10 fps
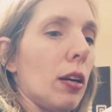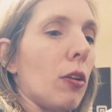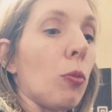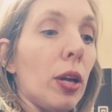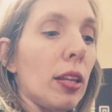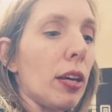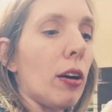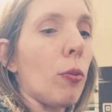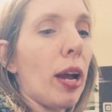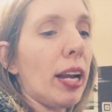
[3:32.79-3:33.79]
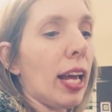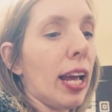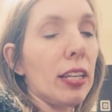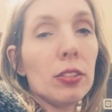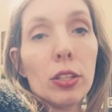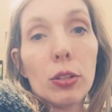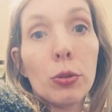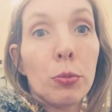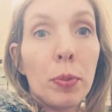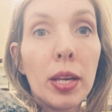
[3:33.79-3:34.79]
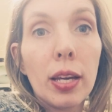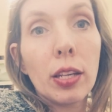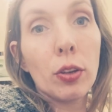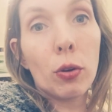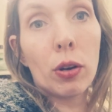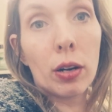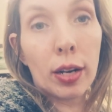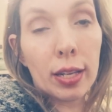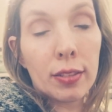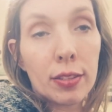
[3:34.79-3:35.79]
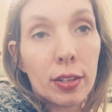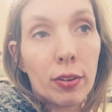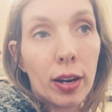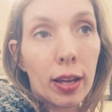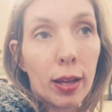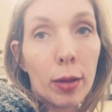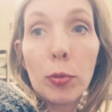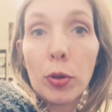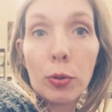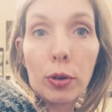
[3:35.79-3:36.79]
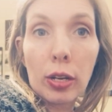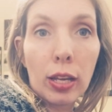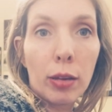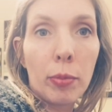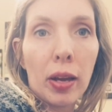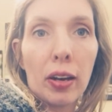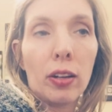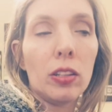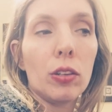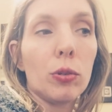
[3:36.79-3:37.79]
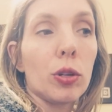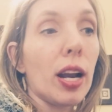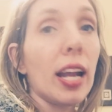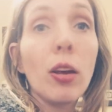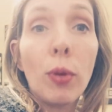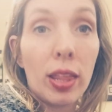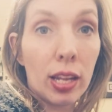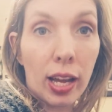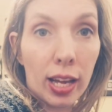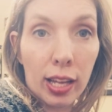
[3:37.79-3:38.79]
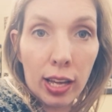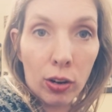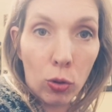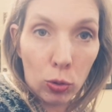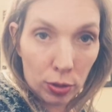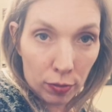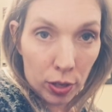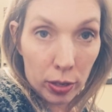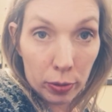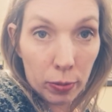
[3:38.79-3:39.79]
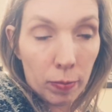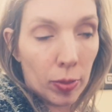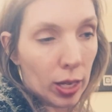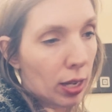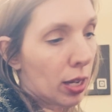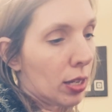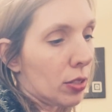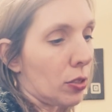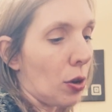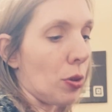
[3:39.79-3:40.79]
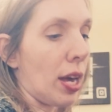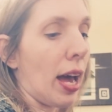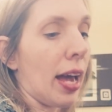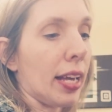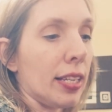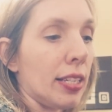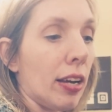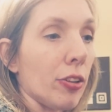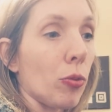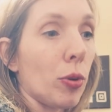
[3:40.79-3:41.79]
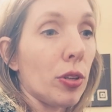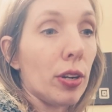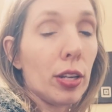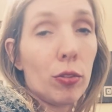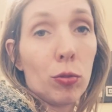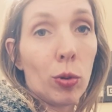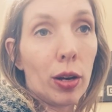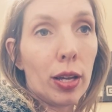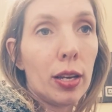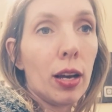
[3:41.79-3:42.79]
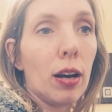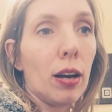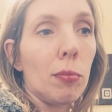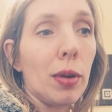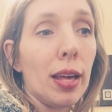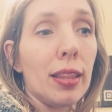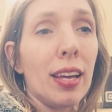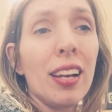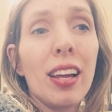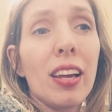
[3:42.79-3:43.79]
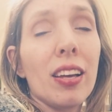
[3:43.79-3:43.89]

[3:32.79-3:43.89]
with a way to handle you, be it your Instagram, your email, or any way that I can get a hold of you so that I can tell you whether or not you've won. Um, and then